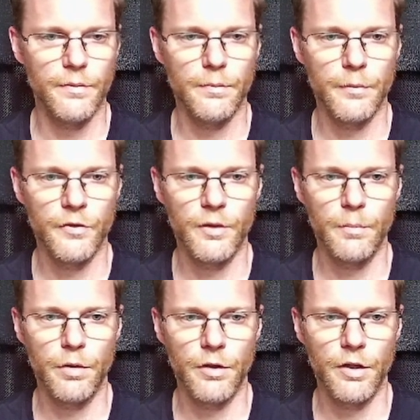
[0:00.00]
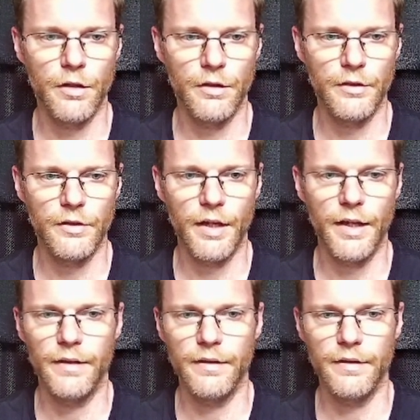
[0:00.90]
simple colors
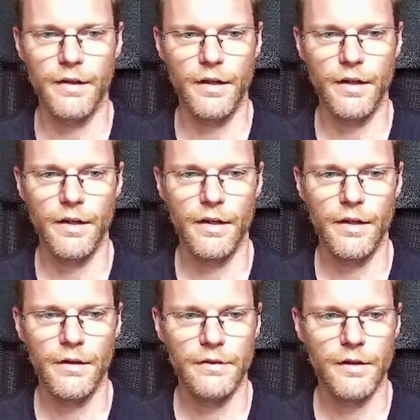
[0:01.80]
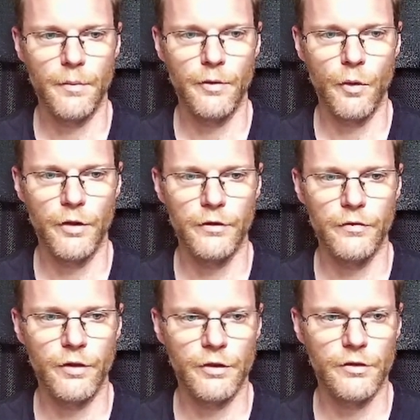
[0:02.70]
and some noise
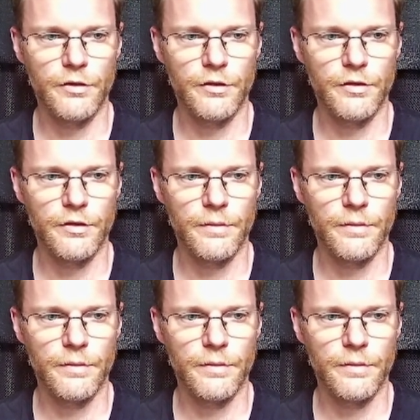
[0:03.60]
functions.